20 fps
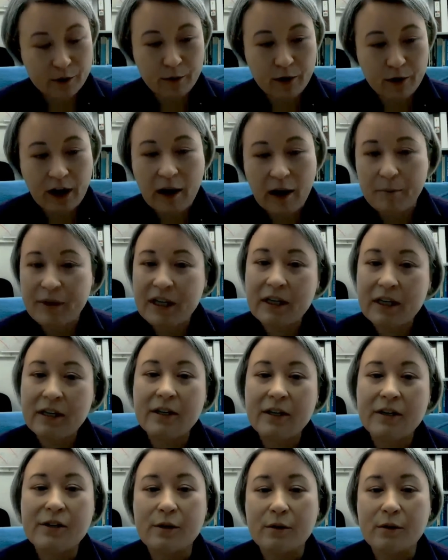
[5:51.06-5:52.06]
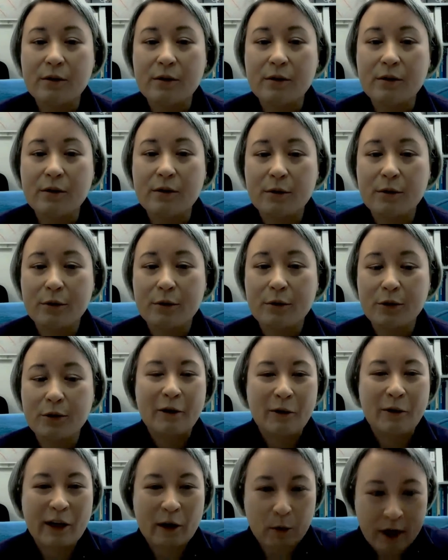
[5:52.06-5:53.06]
happy to,
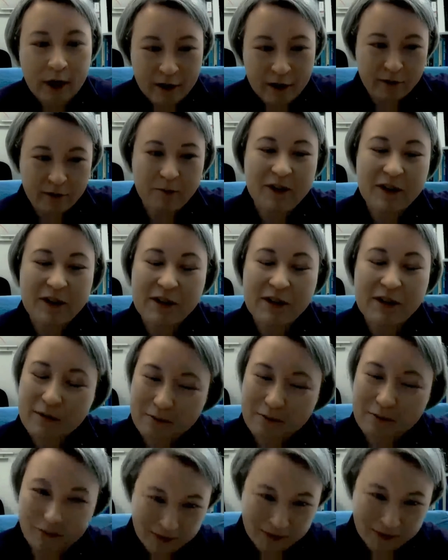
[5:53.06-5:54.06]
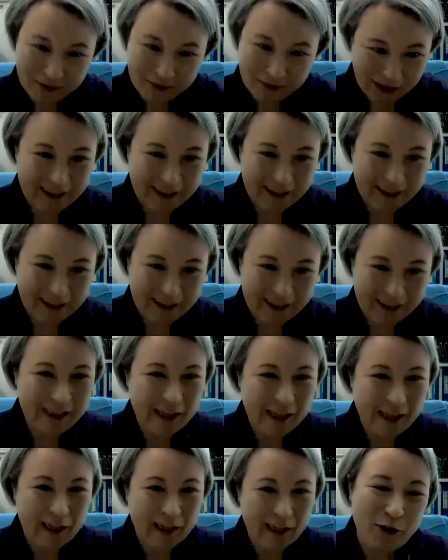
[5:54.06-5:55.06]
get away from this tiny, tiny
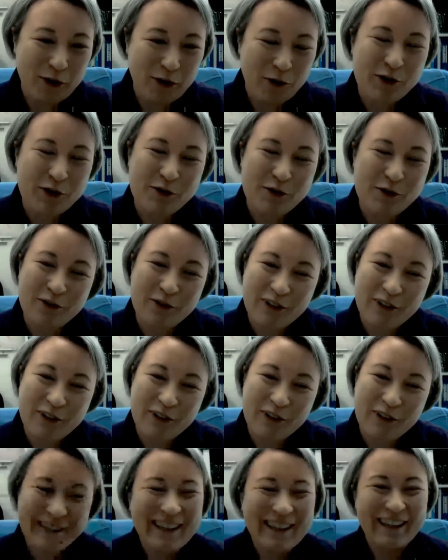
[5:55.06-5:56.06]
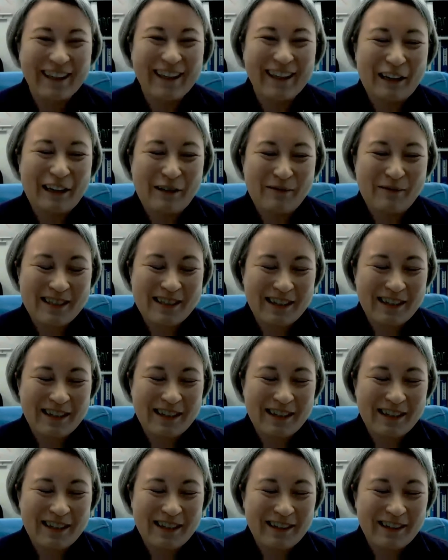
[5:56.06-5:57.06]
one-horse village. So
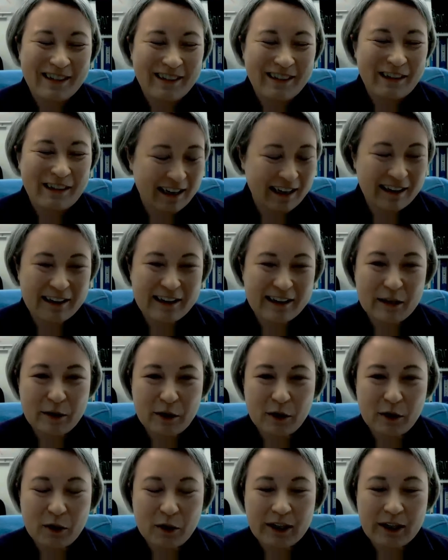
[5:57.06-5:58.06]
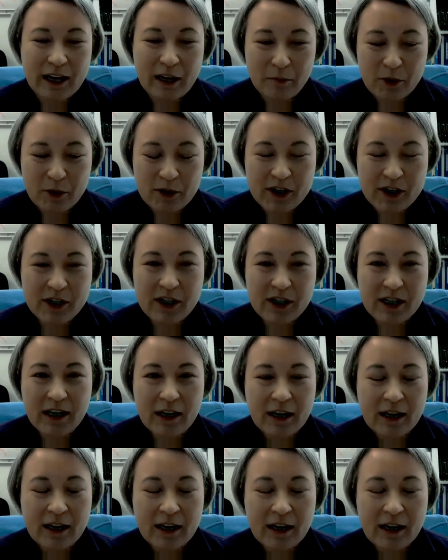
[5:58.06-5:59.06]
I went down to Cambridge
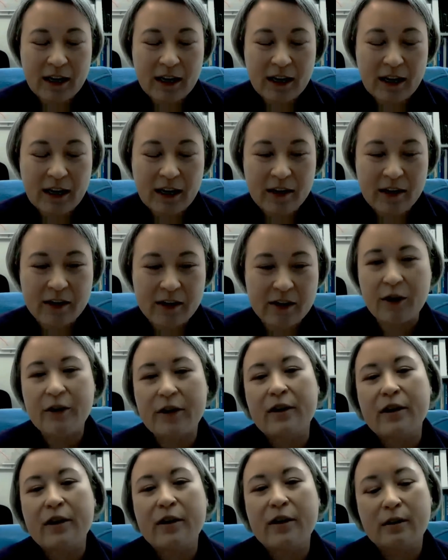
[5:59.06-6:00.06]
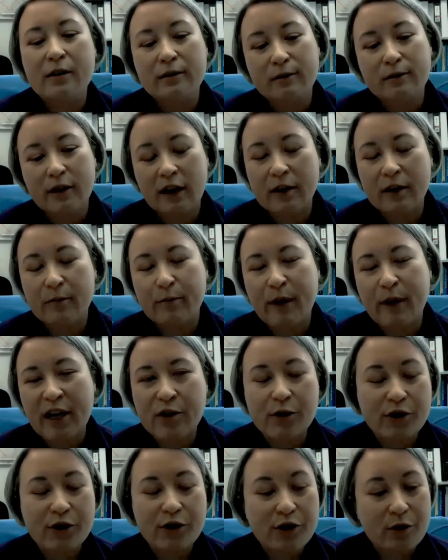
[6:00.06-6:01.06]
to start a
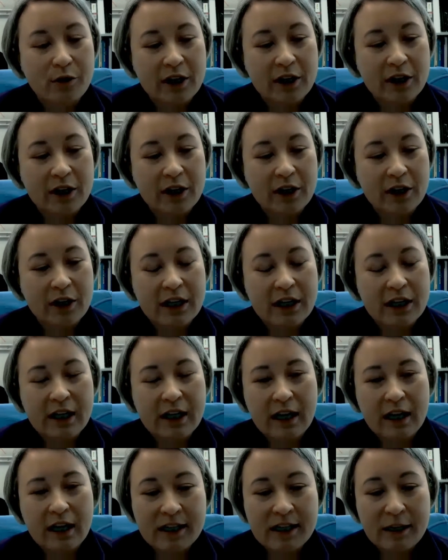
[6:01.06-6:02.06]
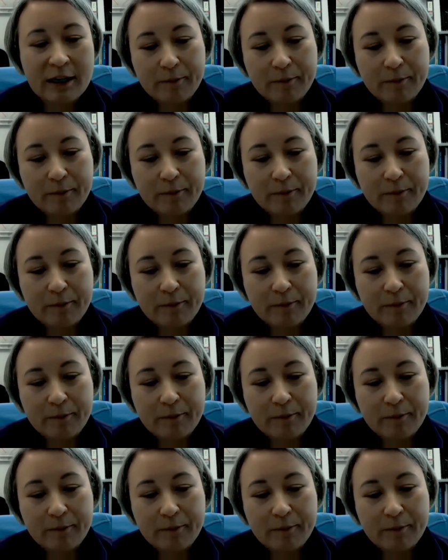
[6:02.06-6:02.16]
bachelor's degree at MIT.